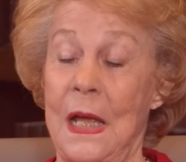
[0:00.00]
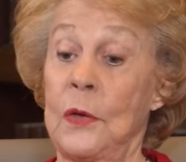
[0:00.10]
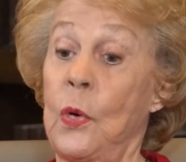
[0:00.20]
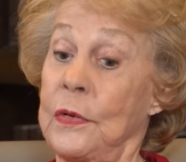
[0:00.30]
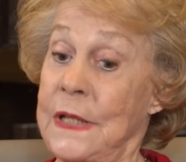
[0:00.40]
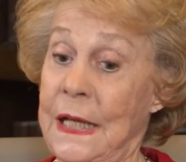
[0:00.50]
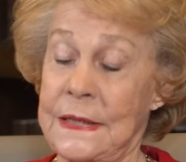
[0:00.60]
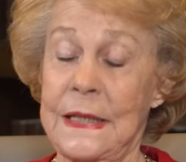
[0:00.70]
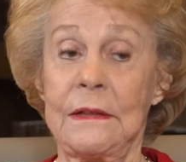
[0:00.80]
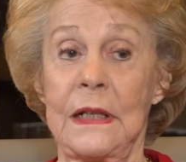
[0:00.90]
Oh,
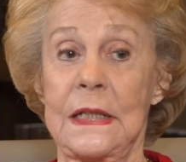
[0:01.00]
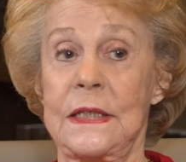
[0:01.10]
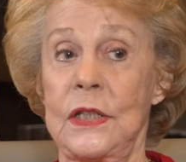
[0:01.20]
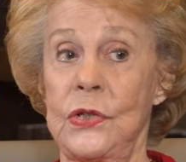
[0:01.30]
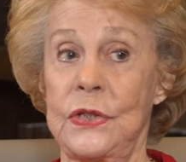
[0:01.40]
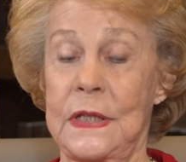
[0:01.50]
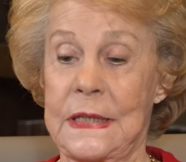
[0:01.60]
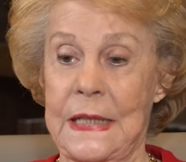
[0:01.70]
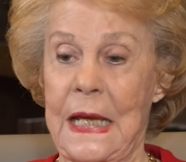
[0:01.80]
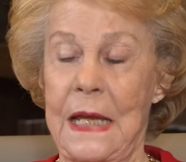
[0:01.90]
yes, there is. He used to
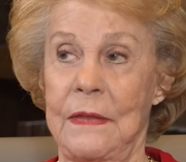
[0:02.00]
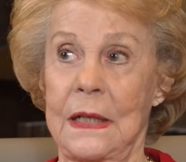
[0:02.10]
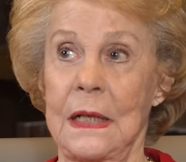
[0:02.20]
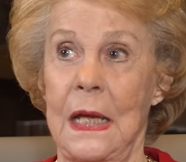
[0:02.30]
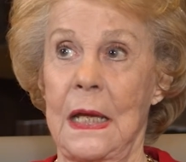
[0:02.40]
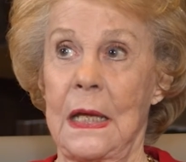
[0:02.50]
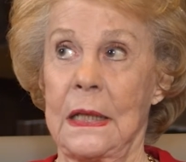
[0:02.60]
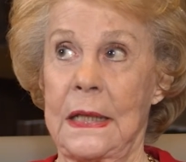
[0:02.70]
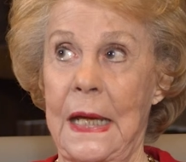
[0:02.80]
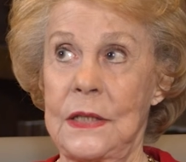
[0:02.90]
say that
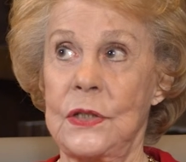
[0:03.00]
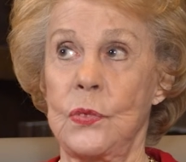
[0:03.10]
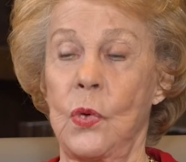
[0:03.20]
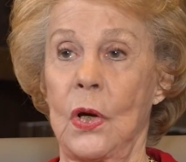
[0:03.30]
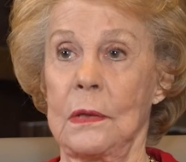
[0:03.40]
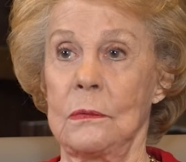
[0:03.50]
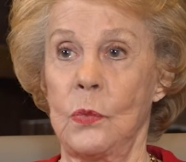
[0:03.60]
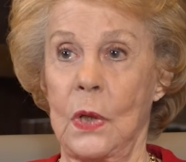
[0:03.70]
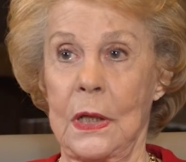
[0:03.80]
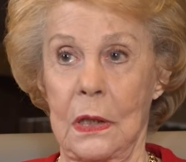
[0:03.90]
cases weren't
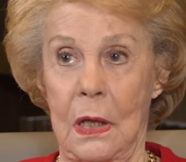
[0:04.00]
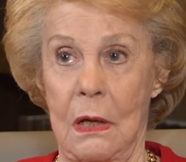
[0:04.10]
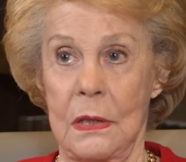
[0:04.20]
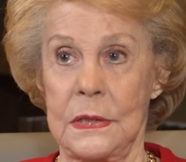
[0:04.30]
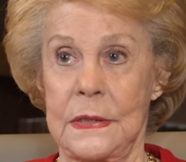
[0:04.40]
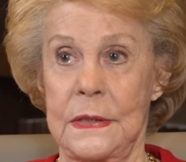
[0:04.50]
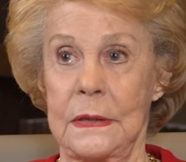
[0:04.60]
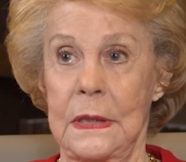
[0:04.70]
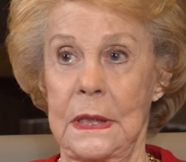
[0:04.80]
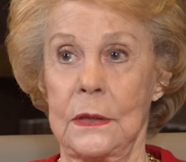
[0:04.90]
won or lost
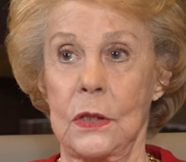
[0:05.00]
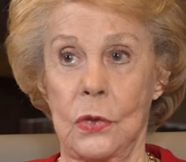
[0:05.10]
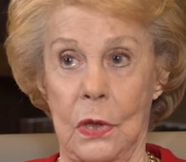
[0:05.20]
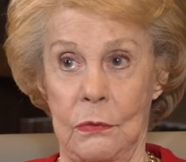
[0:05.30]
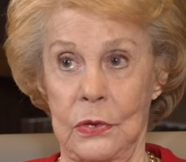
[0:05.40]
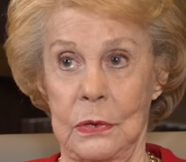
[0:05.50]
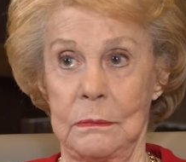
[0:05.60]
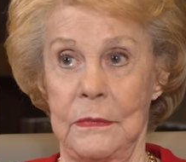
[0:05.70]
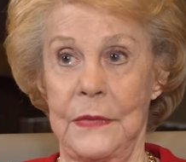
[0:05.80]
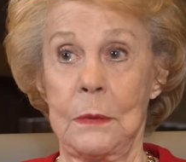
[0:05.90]
in the
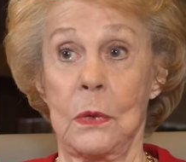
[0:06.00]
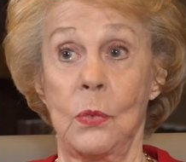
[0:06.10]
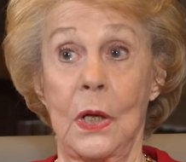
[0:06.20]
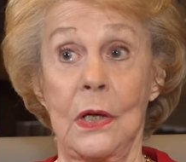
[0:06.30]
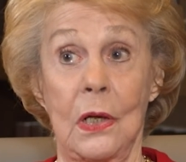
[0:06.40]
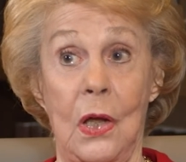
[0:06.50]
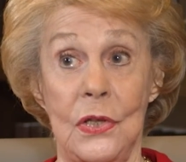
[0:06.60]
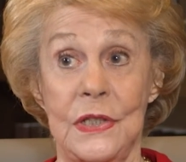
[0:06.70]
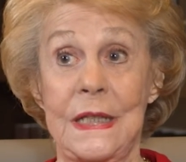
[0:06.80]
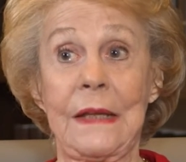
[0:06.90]
courtroom. They were won or
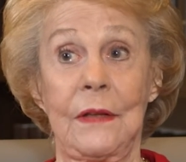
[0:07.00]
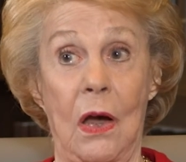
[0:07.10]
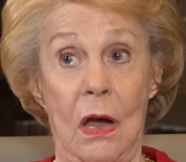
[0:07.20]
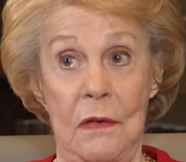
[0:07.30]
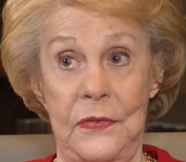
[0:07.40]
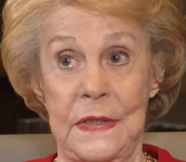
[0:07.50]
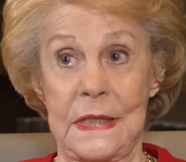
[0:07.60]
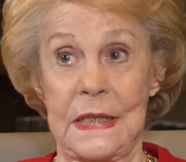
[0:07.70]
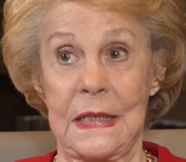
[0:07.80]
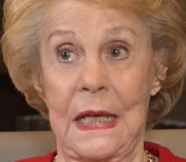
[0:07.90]
lost in the
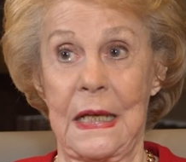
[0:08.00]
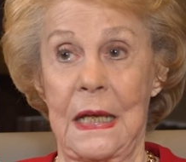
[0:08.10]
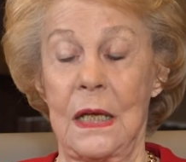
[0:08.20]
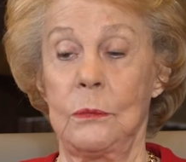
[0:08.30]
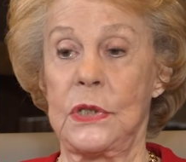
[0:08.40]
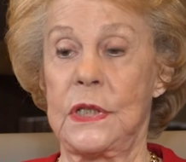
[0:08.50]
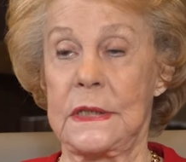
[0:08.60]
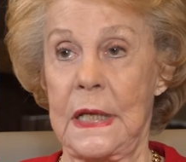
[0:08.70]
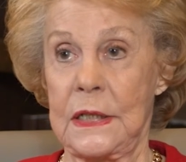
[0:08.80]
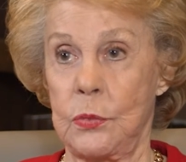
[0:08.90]
office, which
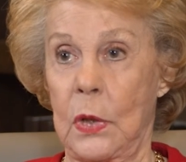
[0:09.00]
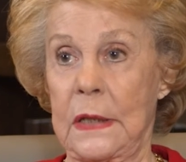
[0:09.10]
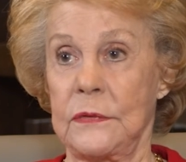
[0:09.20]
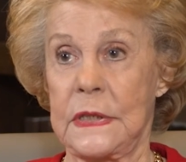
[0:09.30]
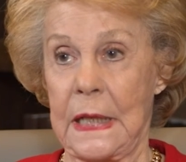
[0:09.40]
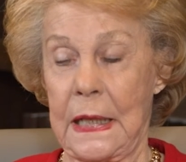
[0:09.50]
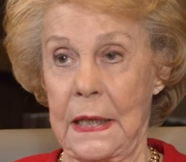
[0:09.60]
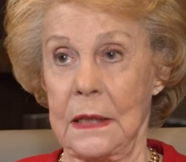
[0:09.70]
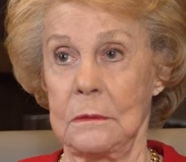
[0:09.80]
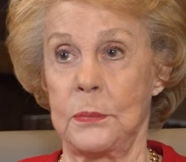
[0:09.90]
is his way of
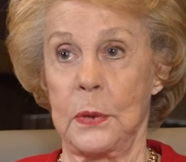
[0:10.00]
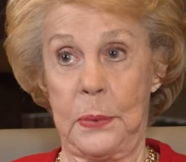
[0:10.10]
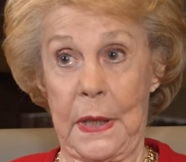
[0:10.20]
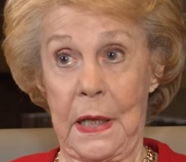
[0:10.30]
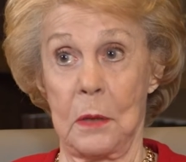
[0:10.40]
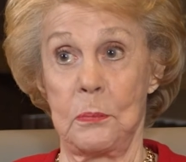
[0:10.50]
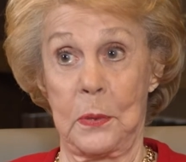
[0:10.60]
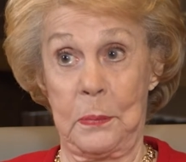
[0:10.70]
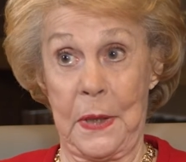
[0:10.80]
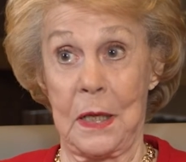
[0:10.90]
saying prepare,
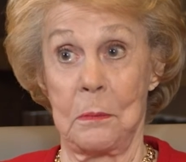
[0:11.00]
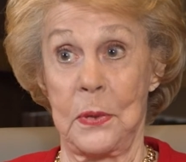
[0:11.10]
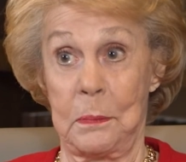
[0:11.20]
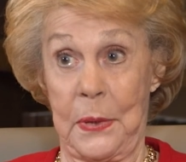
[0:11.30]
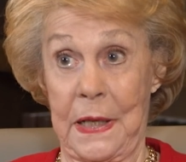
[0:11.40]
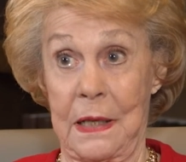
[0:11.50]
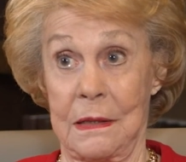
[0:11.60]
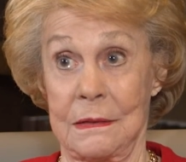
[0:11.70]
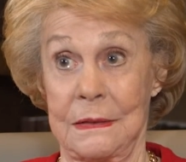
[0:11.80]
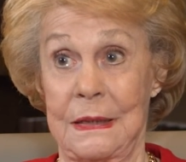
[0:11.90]
prepare,
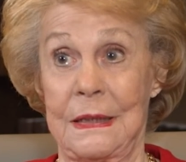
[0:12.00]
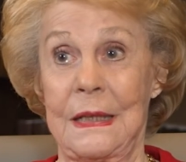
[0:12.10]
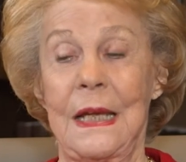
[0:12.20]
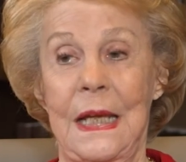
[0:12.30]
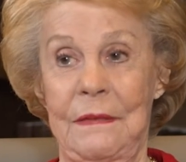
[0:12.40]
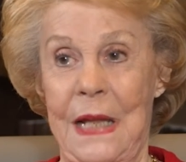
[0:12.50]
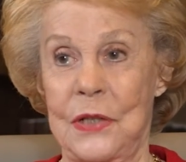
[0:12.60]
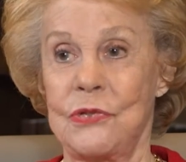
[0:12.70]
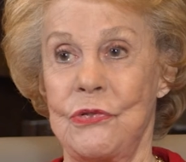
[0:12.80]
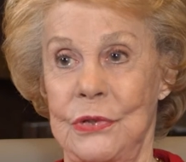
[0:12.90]
prepare. And
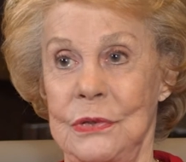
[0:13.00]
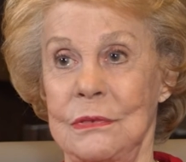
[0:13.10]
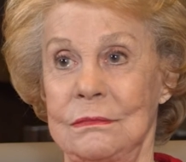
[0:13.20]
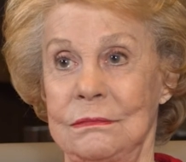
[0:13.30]
that's true.